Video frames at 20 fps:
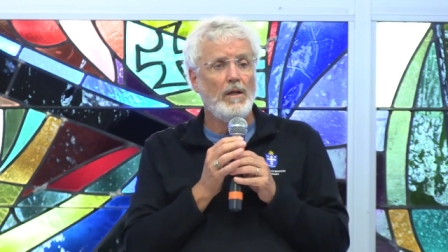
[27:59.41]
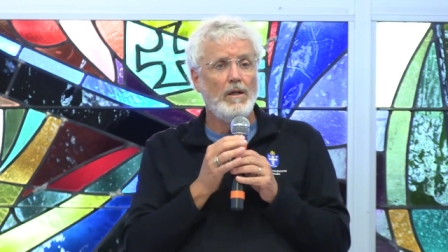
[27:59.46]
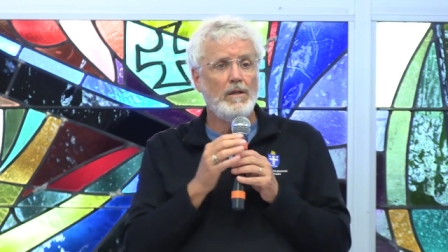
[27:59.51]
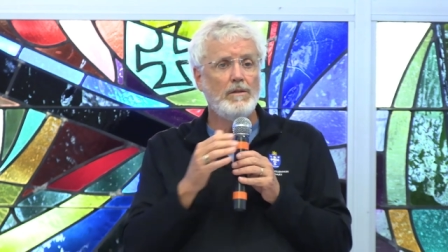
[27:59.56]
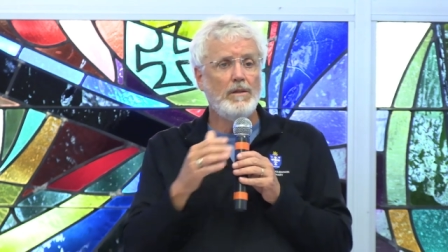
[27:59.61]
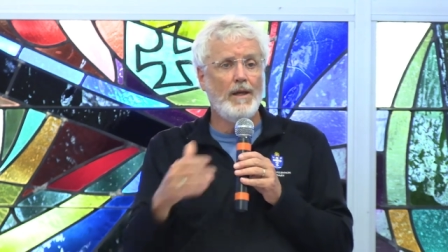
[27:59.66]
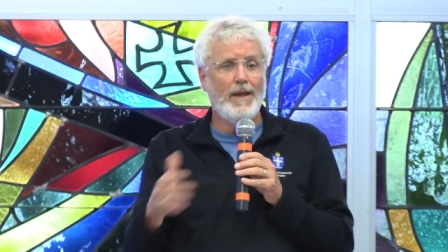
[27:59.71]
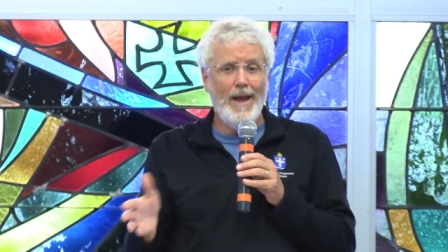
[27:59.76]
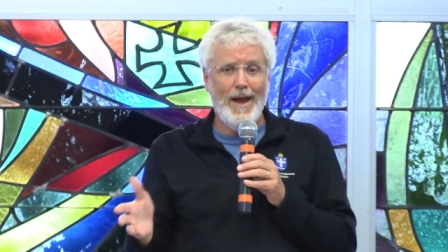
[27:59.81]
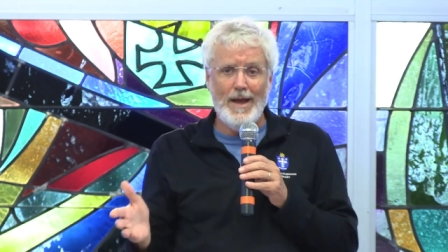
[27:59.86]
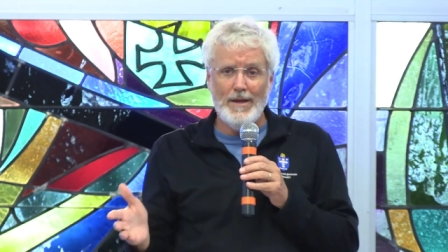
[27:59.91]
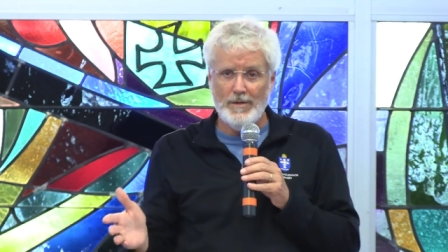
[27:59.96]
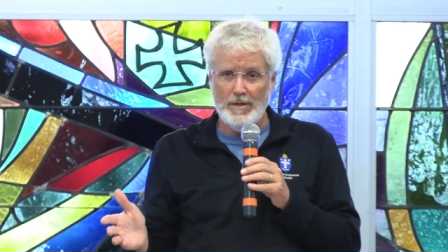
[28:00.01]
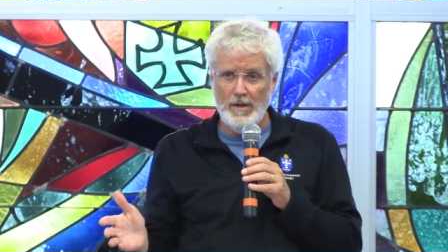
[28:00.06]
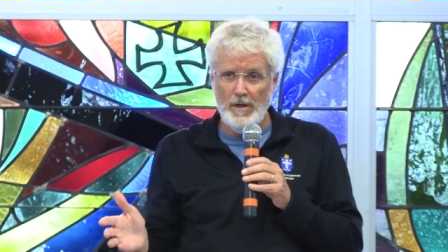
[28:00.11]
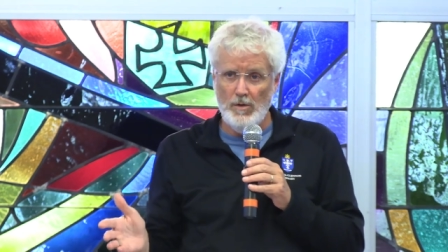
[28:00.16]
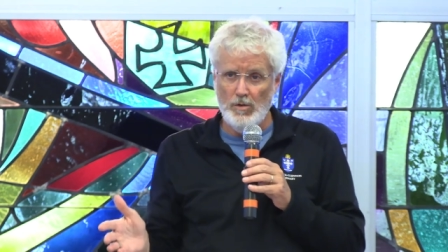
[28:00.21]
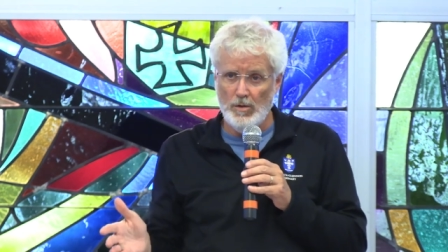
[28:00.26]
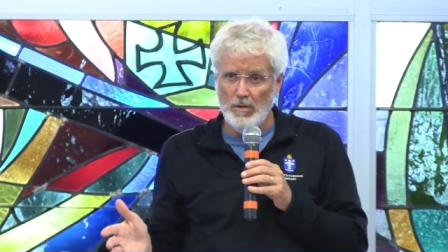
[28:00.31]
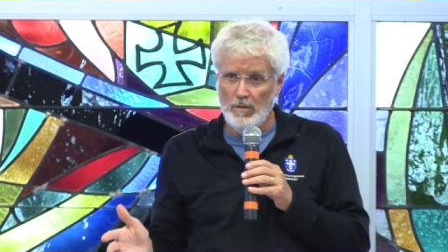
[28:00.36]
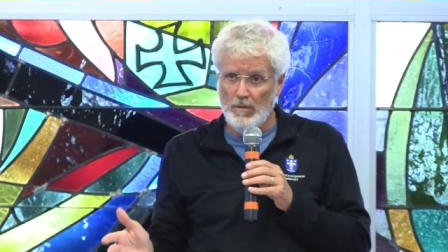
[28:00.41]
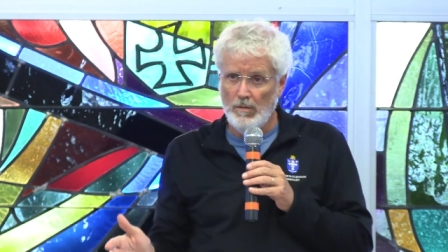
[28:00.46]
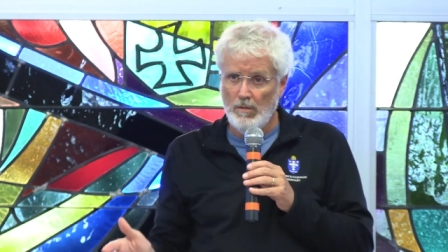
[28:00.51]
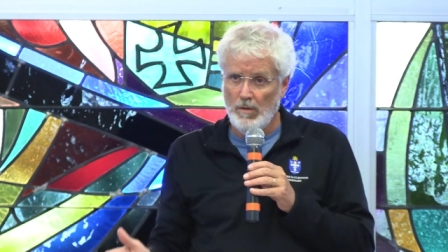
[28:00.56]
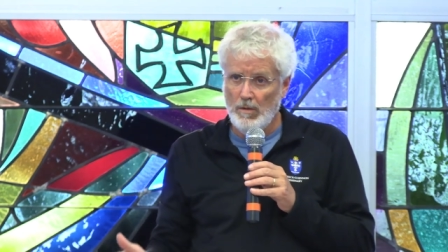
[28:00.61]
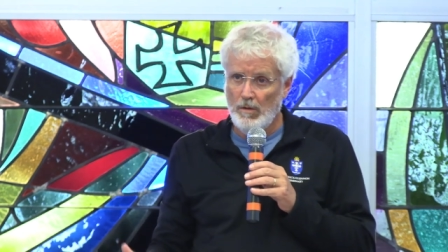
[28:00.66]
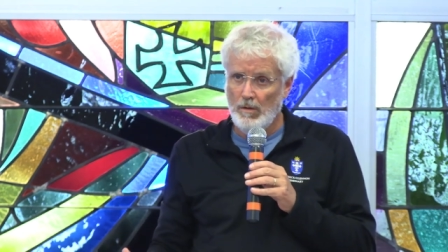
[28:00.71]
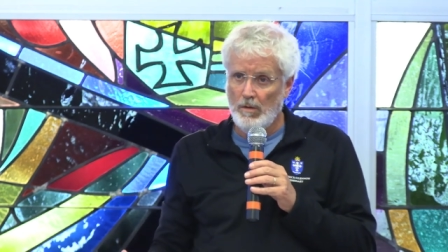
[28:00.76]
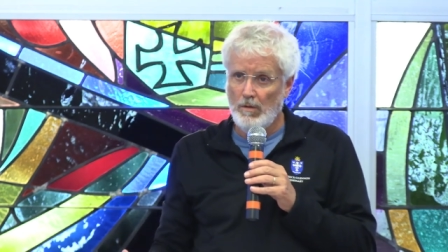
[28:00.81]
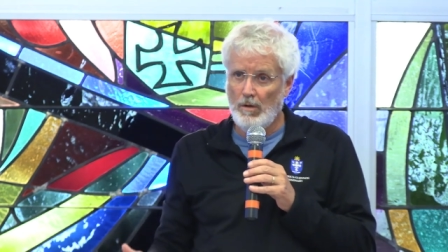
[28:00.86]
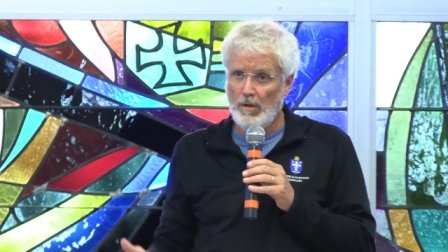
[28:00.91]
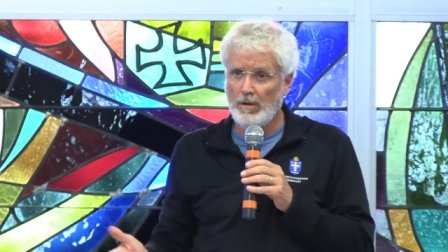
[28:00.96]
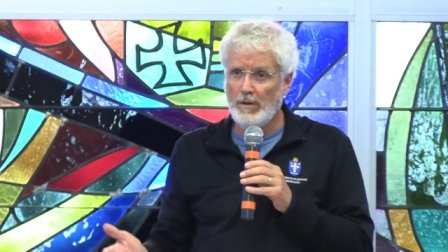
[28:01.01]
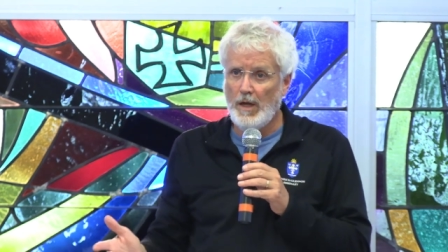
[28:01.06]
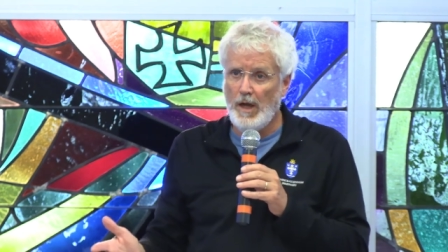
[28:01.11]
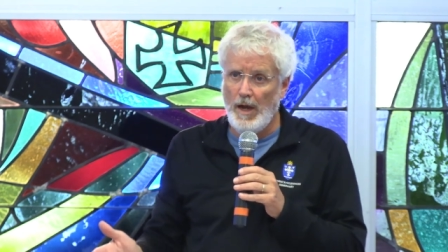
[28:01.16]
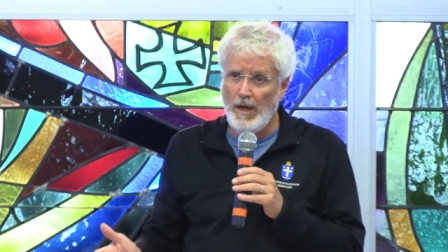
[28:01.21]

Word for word: is a gas station called